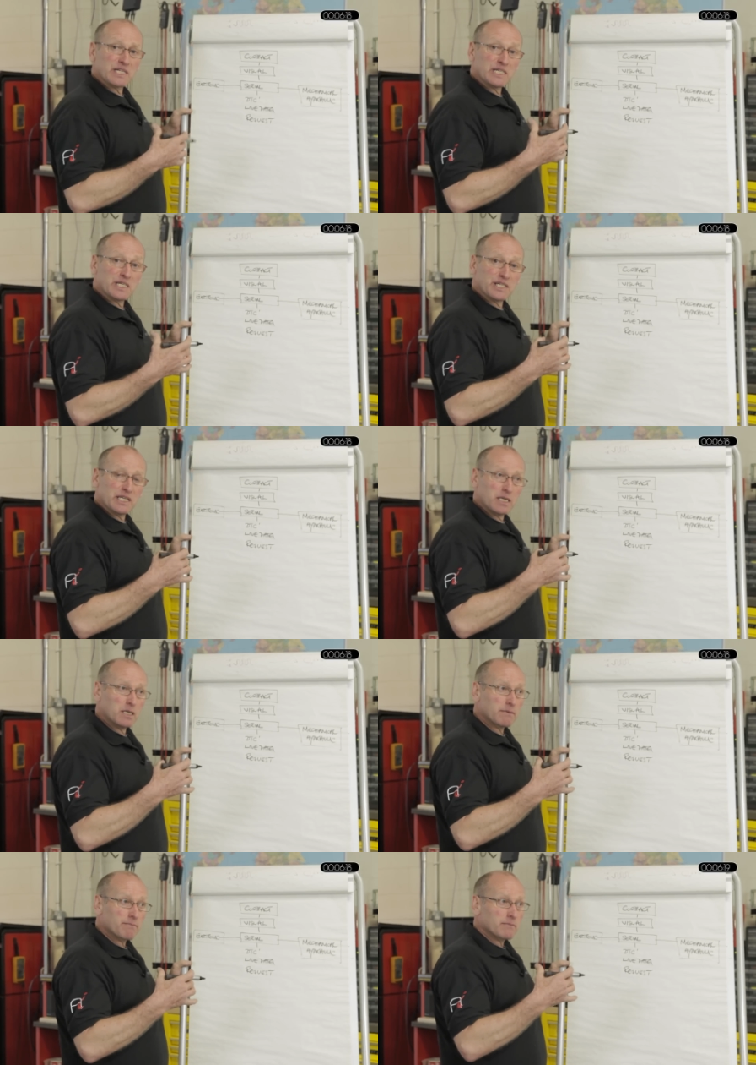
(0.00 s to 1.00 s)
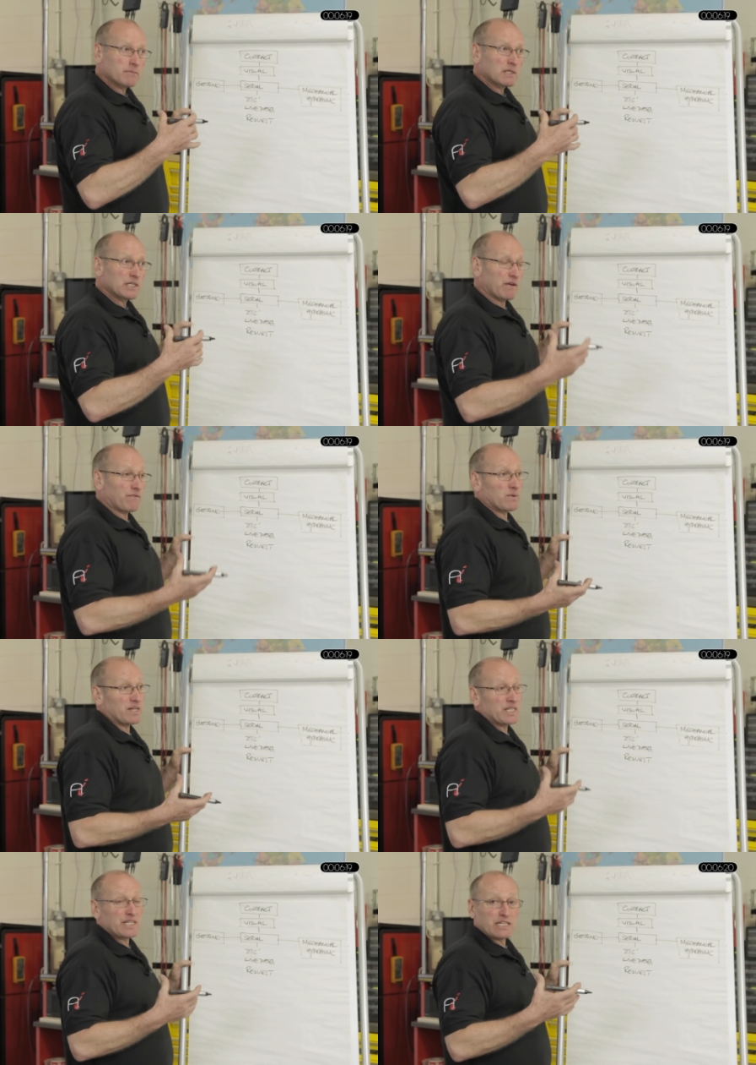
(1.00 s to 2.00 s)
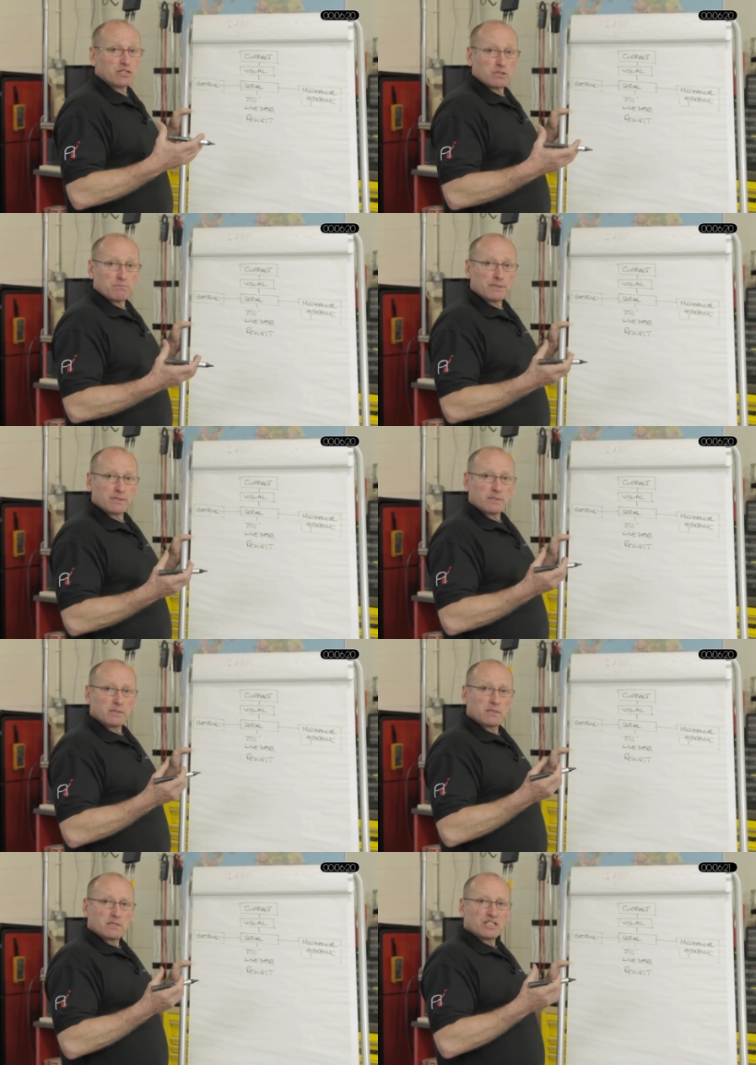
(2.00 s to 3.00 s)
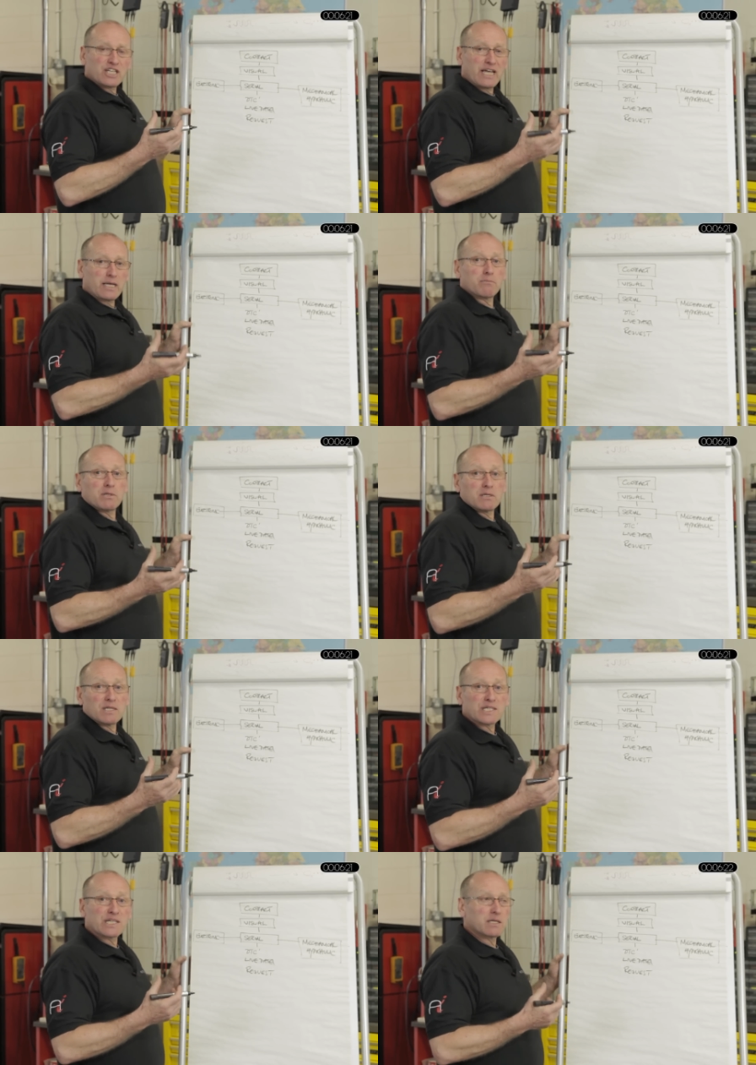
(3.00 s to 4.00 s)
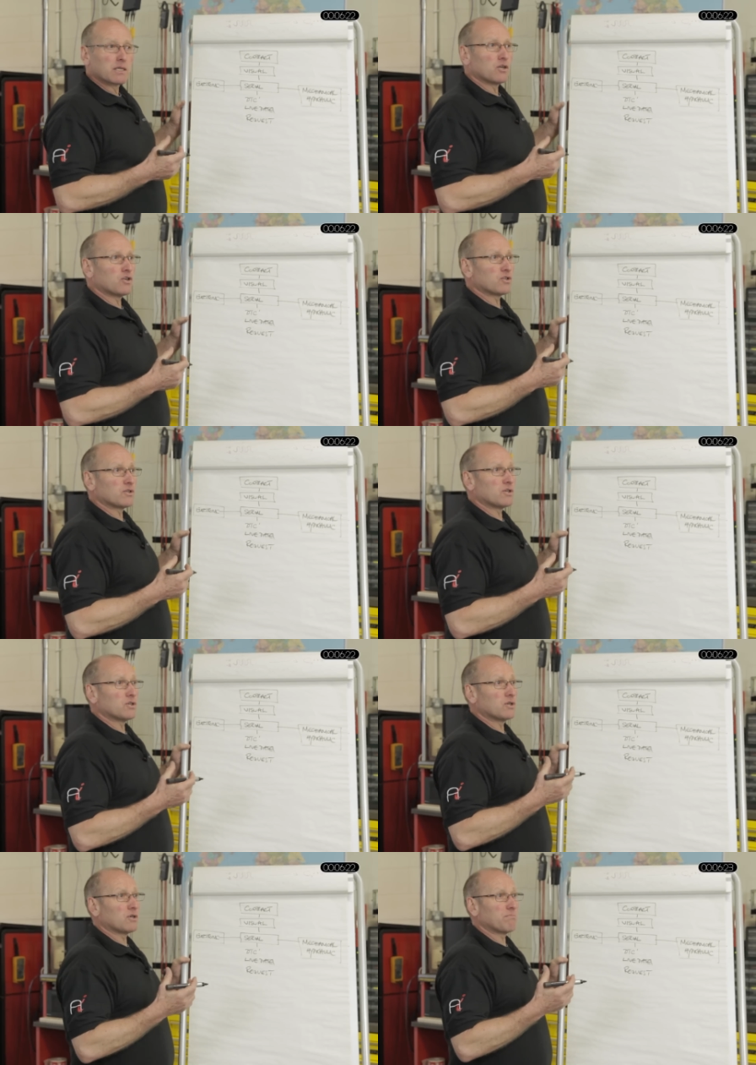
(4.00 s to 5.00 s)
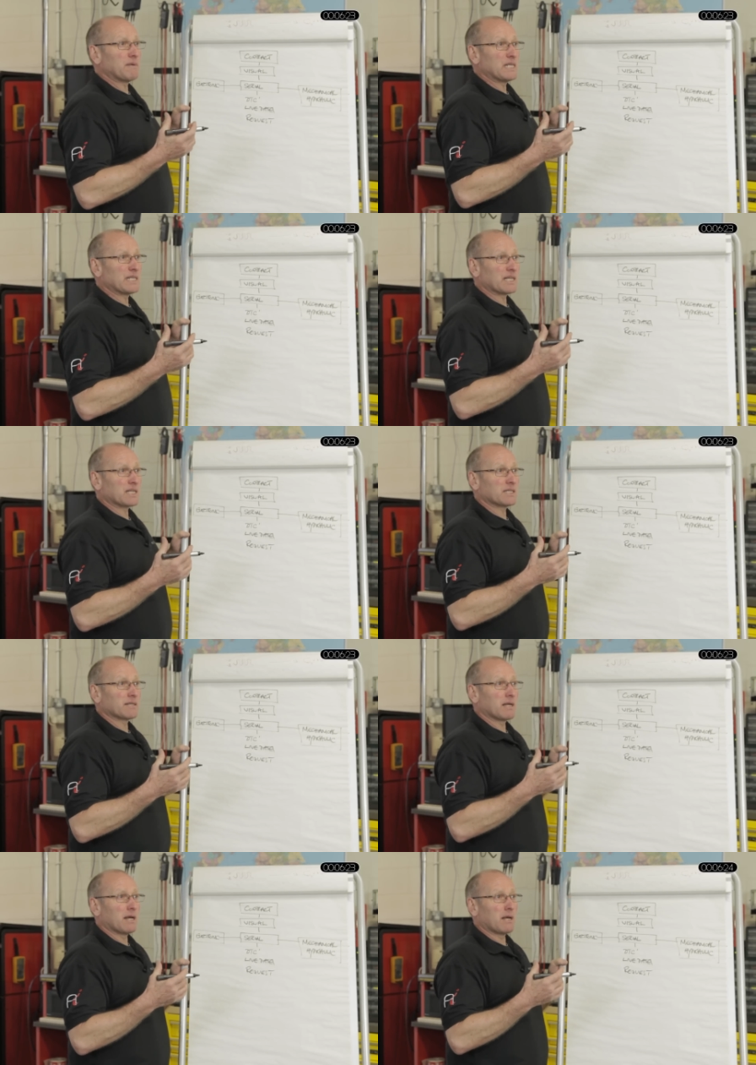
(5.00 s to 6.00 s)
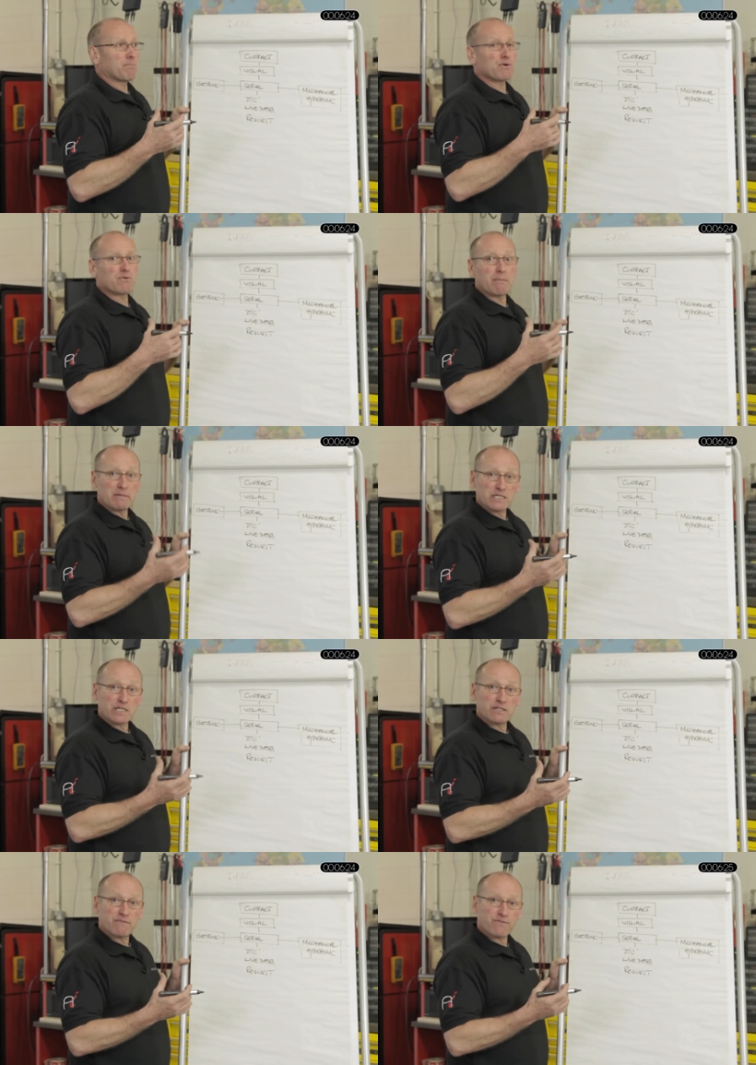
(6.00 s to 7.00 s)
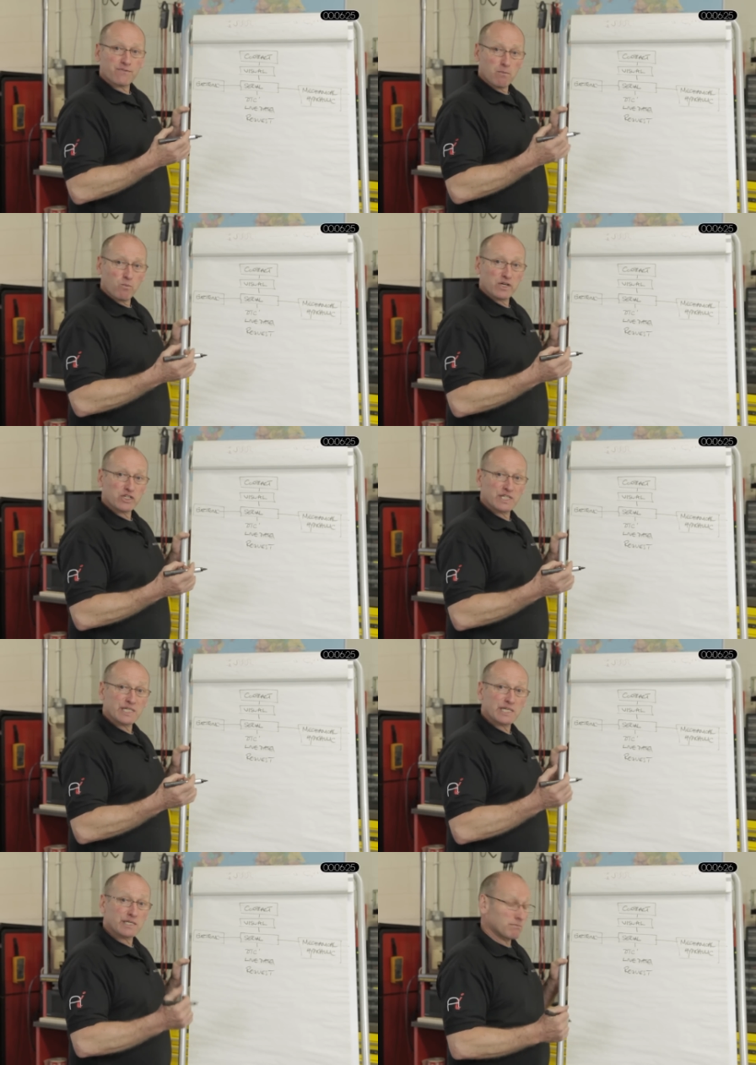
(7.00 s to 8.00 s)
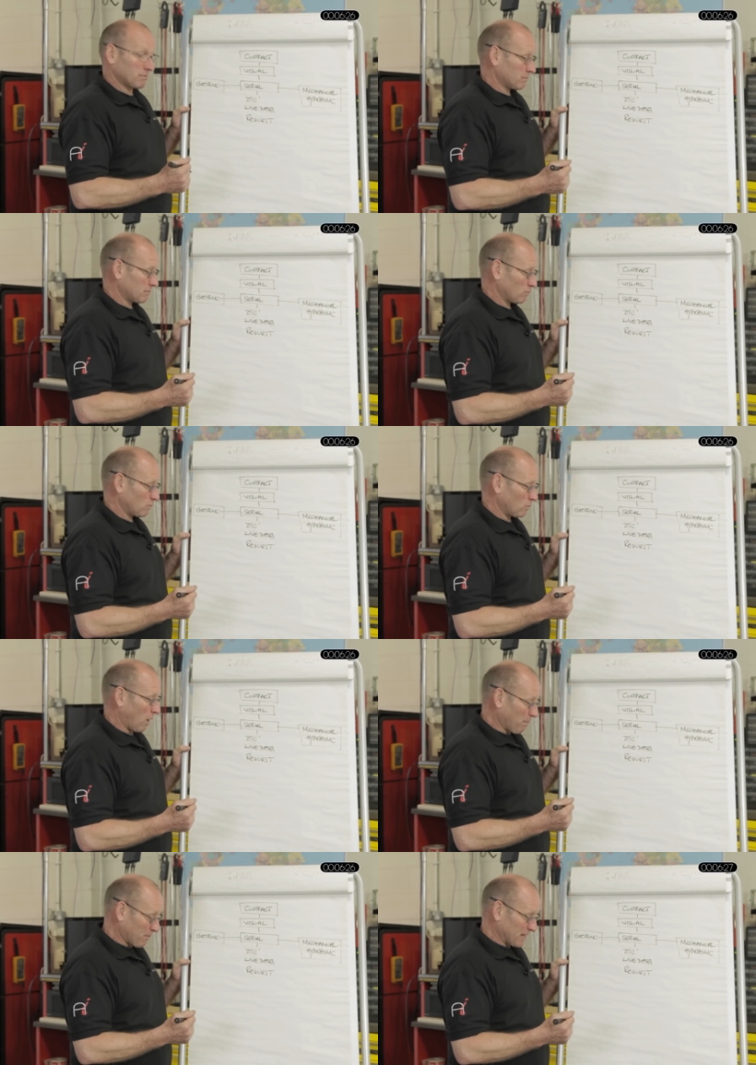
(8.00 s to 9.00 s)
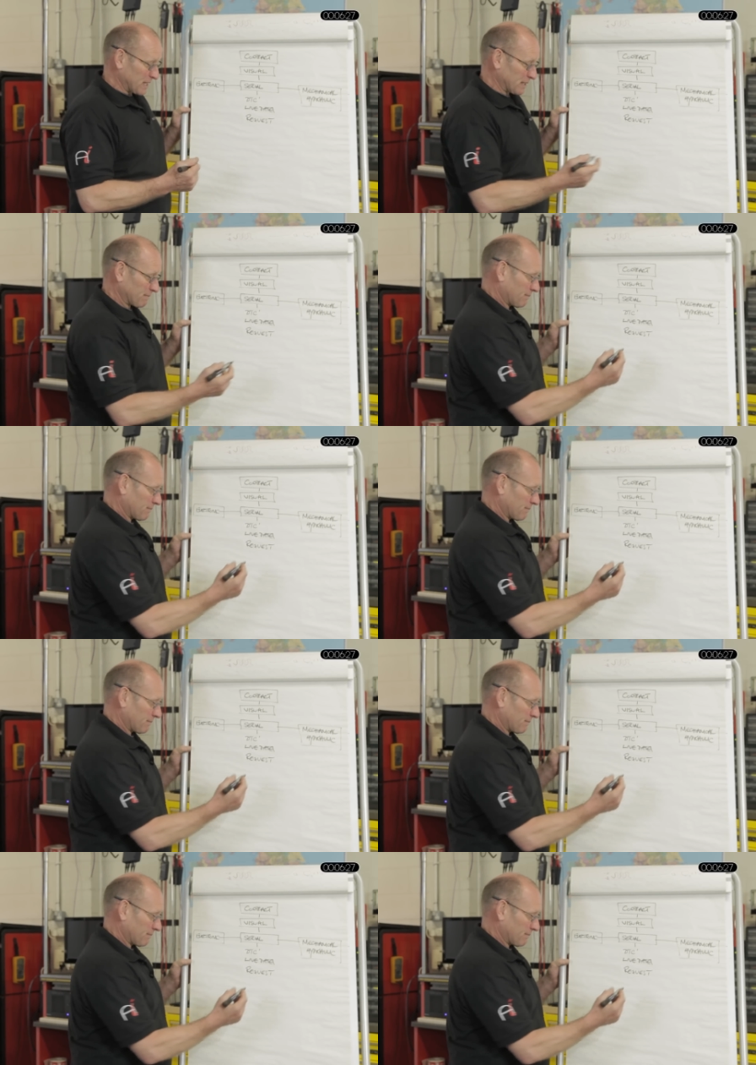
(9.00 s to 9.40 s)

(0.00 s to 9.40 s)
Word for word: This is the software the setup tables or, or, or basic uh, parameters from which the system operates.